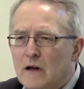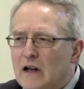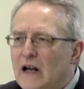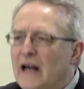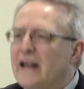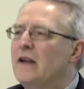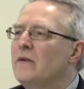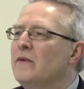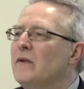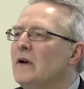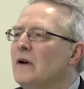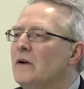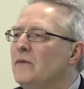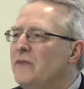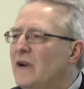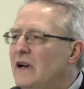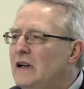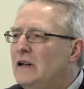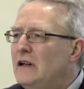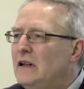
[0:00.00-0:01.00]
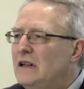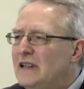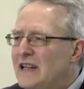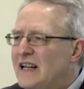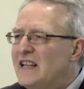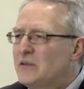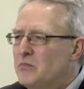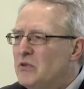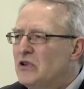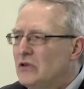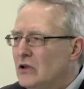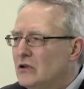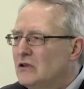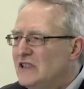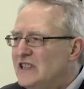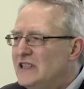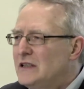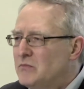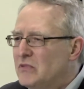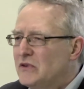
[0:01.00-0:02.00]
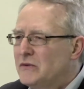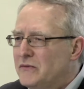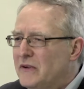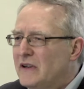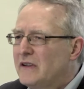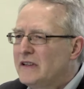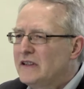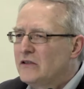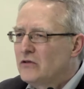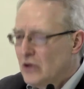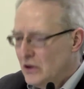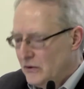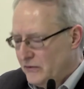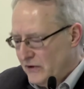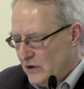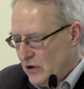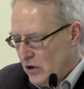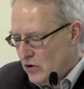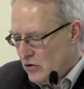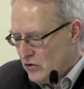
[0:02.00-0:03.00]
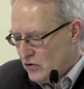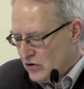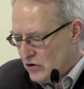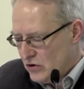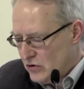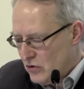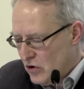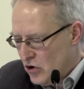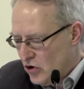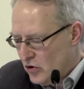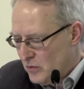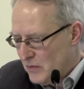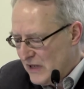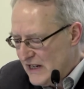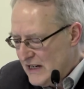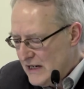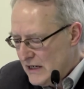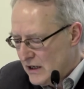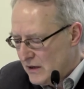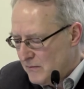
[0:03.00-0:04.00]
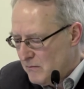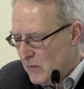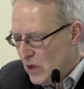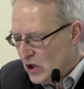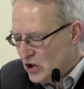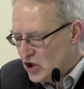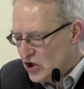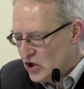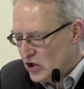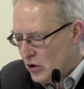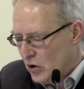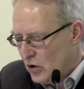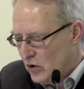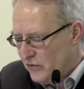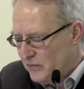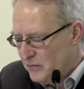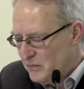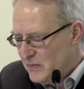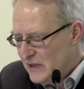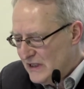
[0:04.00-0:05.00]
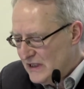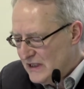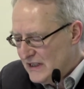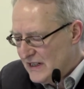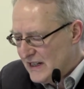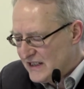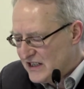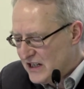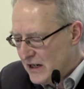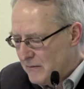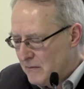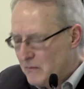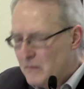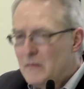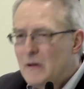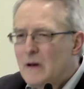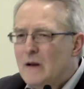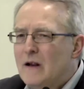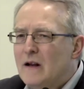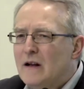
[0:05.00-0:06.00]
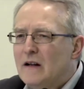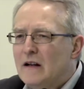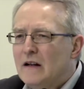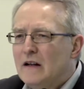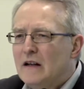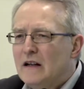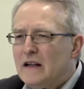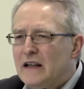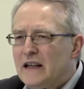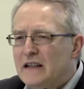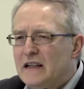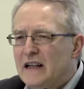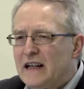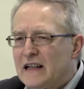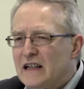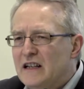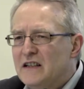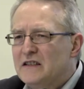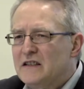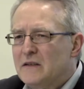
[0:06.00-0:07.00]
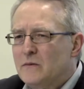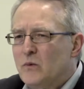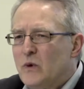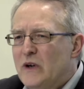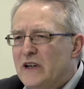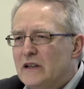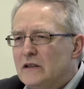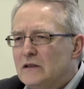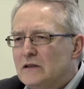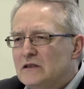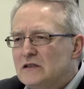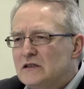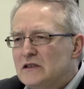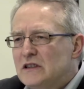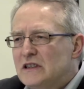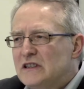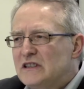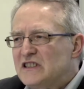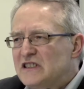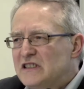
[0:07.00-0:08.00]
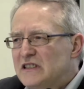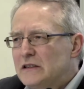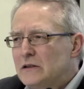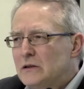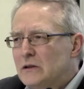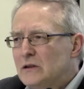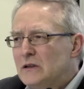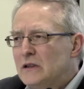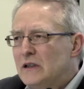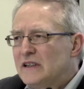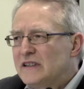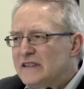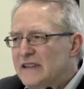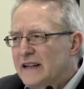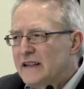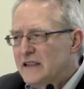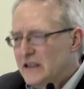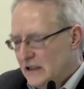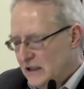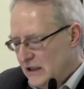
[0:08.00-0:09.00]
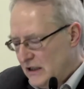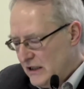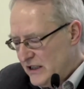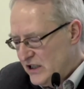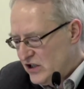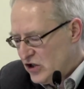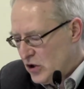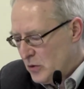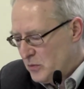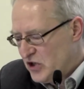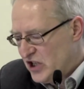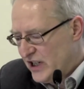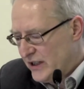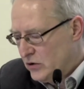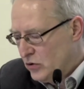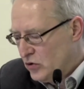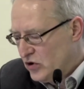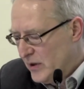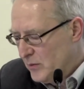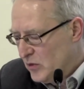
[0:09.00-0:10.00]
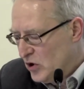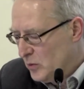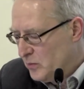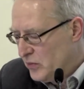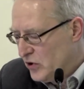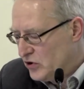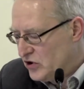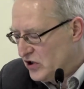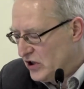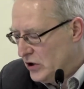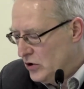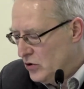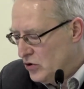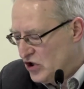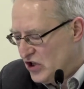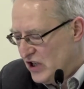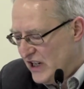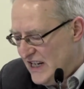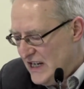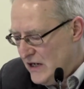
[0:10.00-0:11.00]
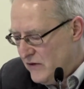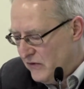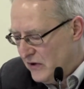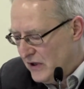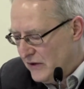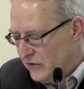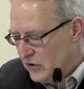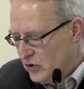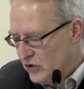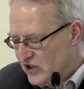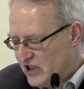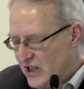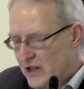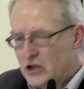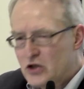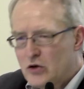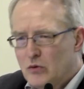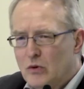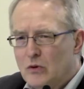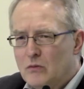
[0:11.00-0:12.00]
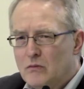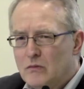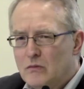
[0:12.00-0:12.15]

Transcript: And then finally, last but not least, but very sort of close to home here, much of BDSM in England and Wales is still technically subject to criminal prosecution, even if consensual.